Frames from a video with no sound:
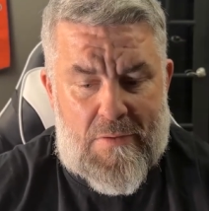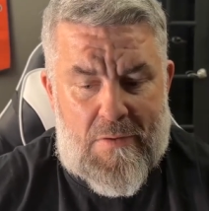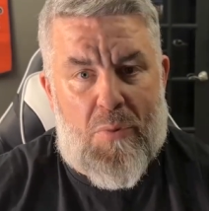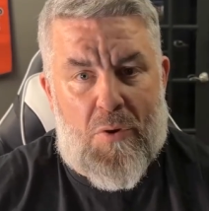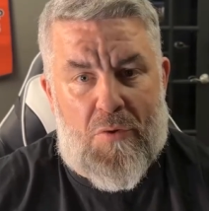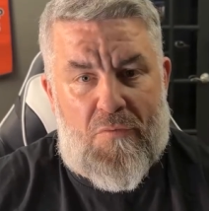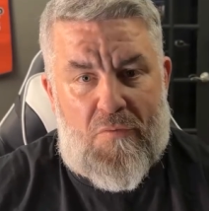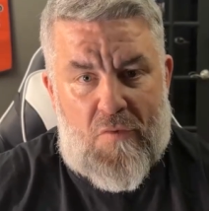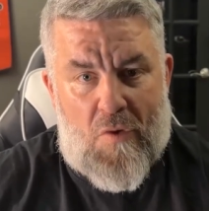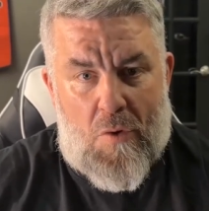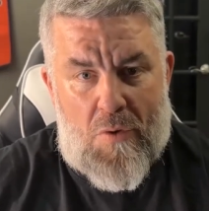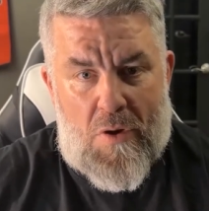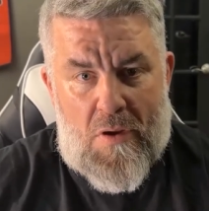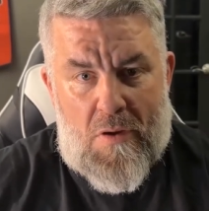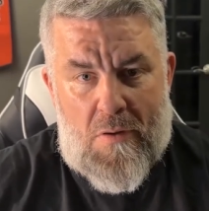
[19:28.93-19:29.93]

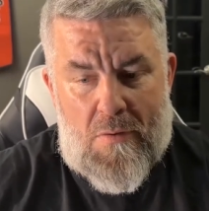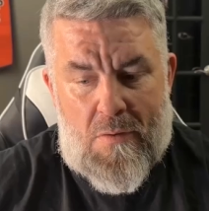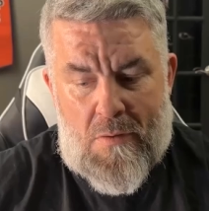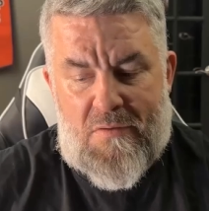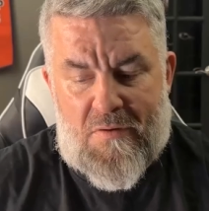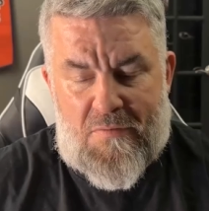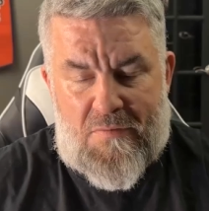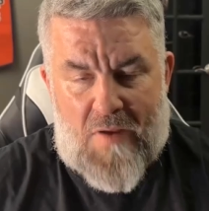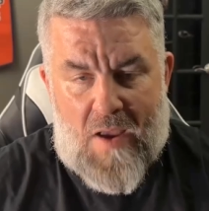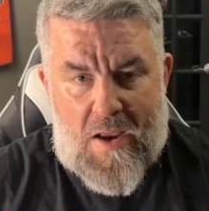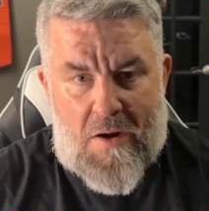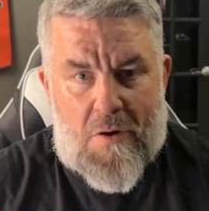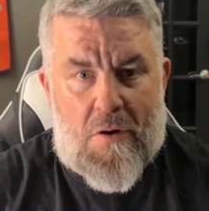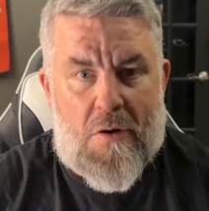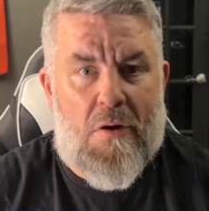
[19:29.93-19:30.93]
Persona,
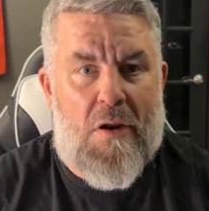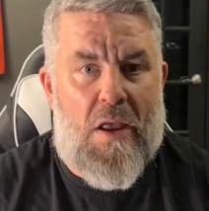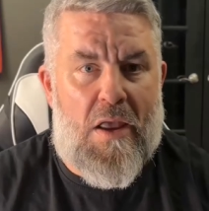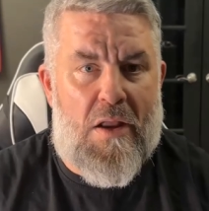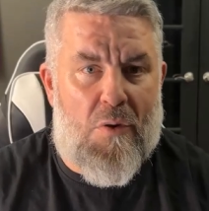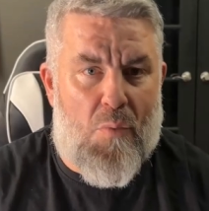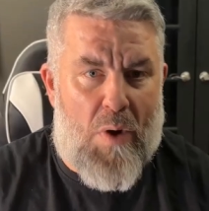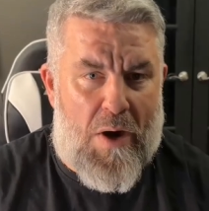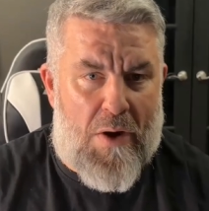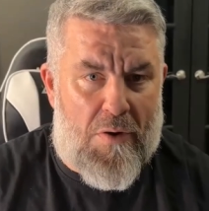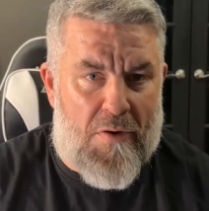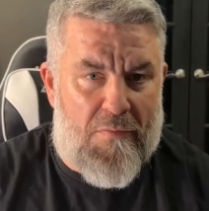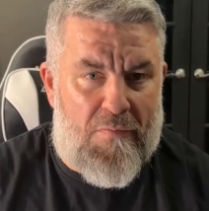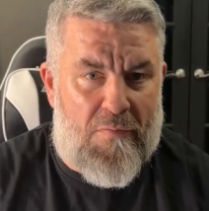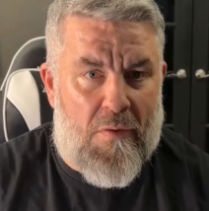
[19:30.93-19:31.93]
desire, and
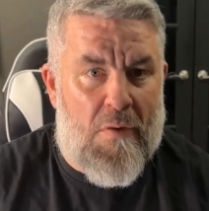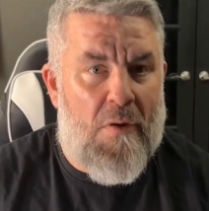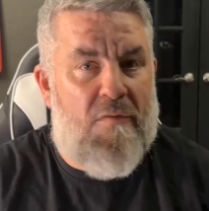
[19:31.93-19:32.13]
awareness.